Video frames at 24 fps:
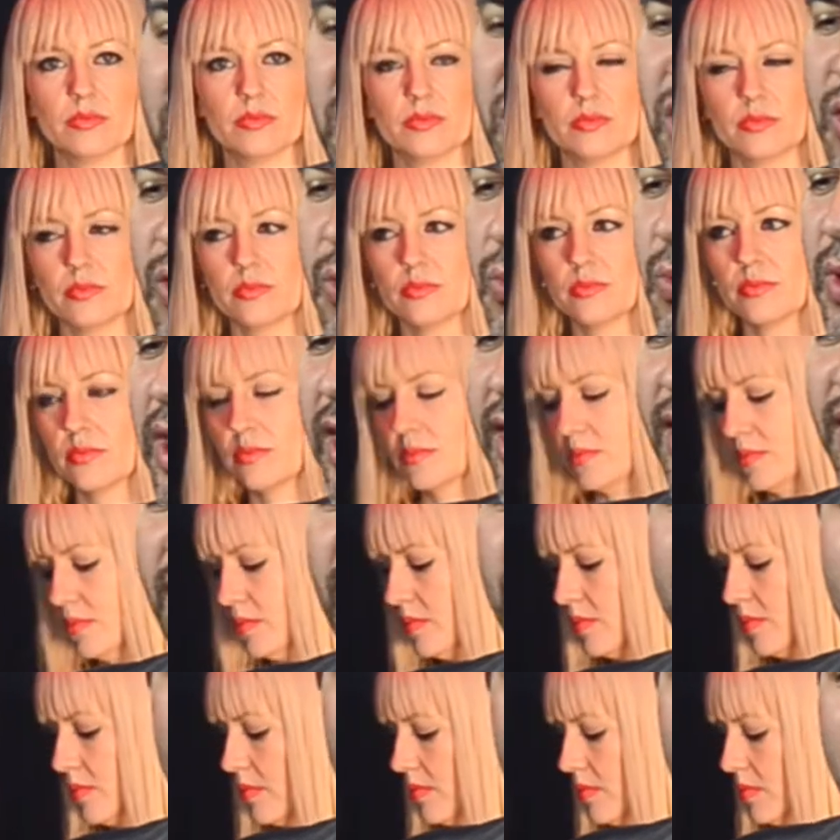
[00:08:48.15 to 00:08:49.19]

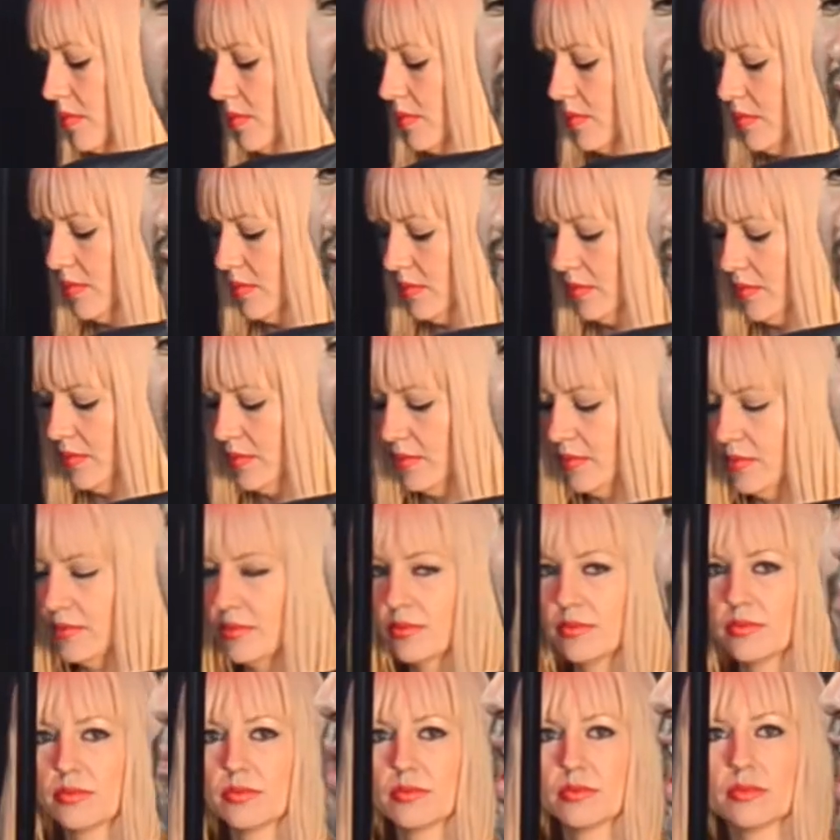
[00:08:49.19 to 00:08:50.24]

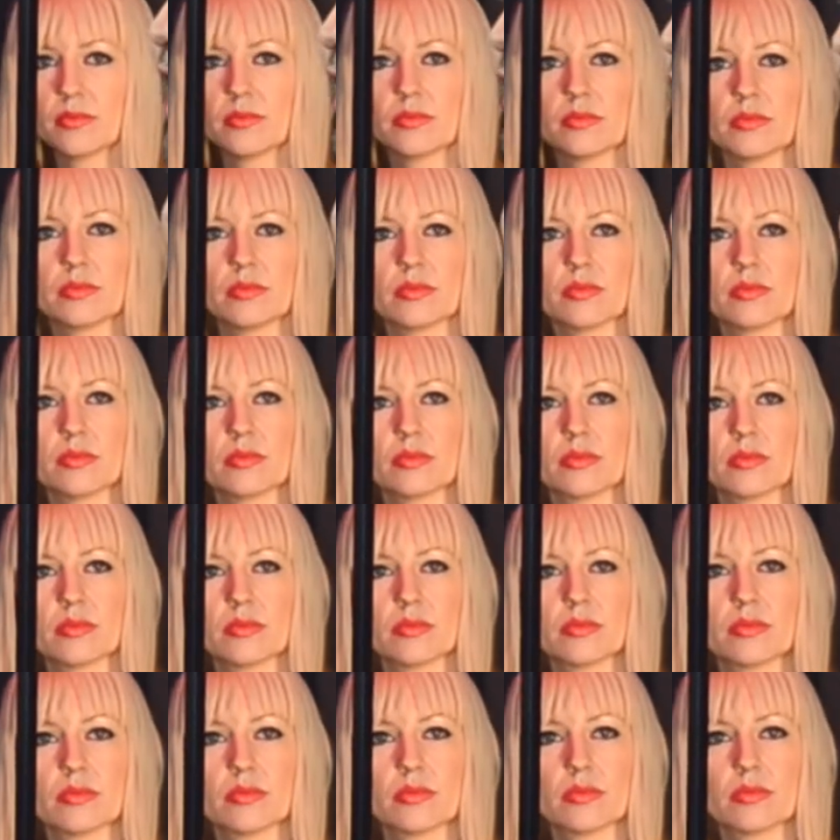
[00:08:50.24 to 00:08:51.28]

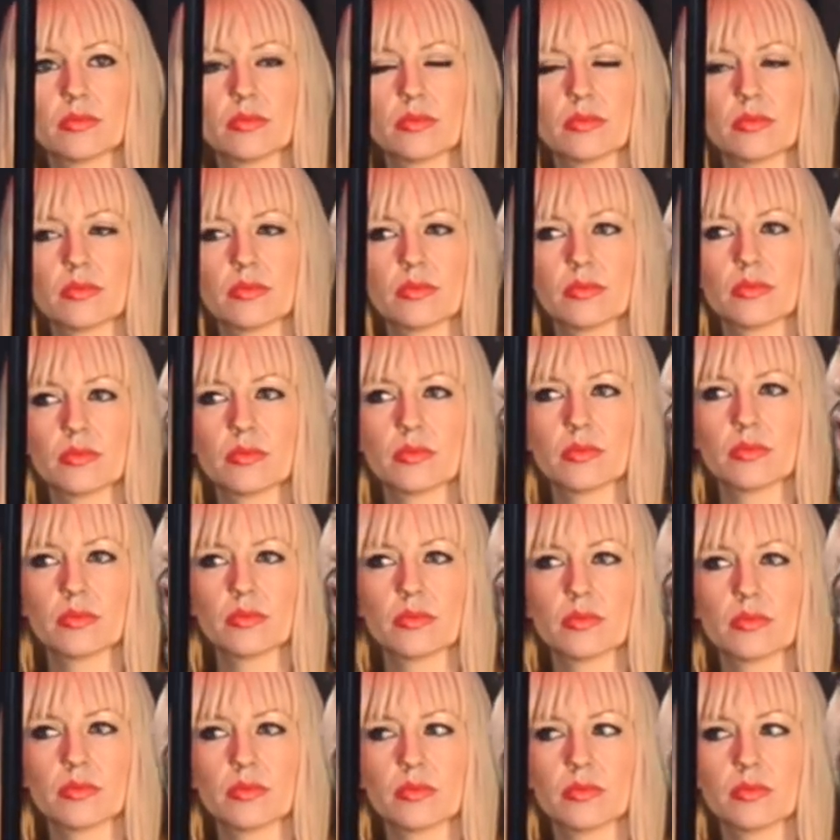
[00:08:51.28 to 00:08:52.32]

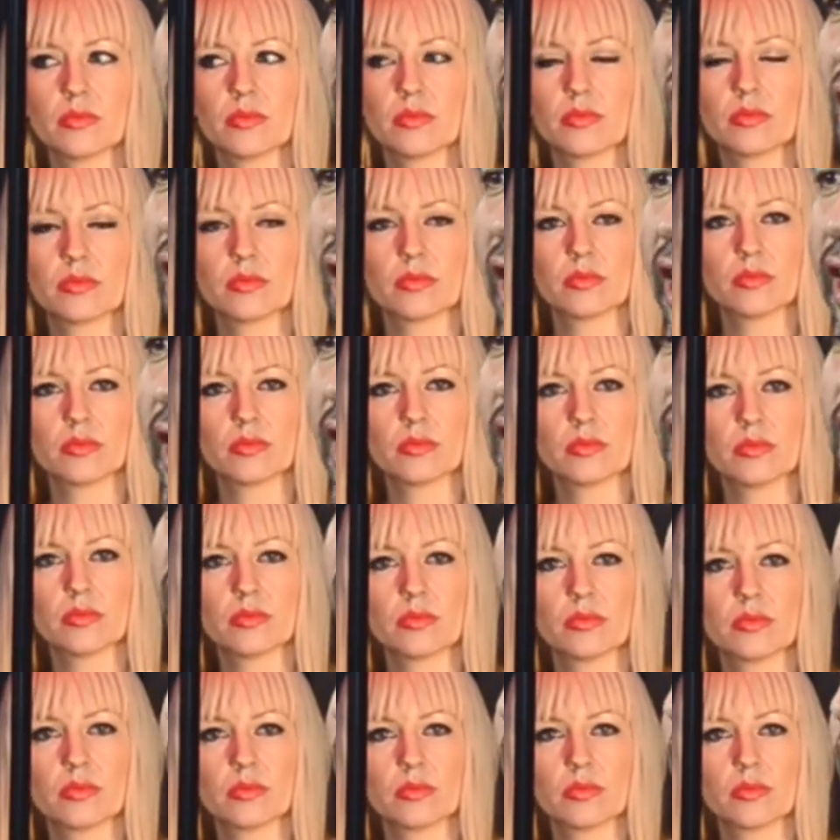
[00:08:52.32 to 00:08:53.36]

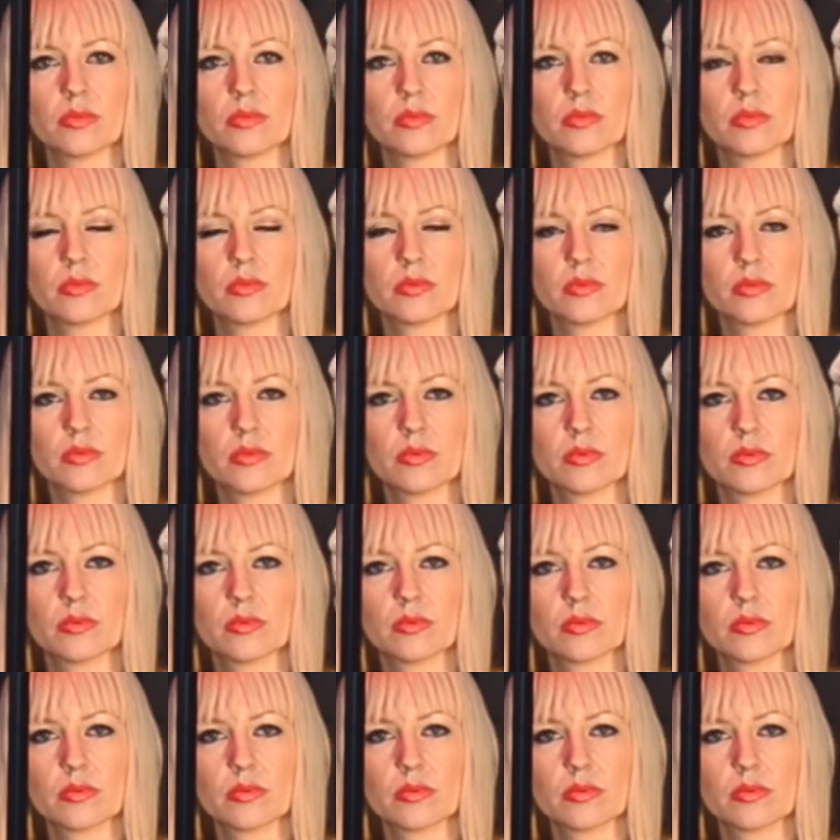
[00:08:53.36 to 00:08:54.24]
This person isn't speaking.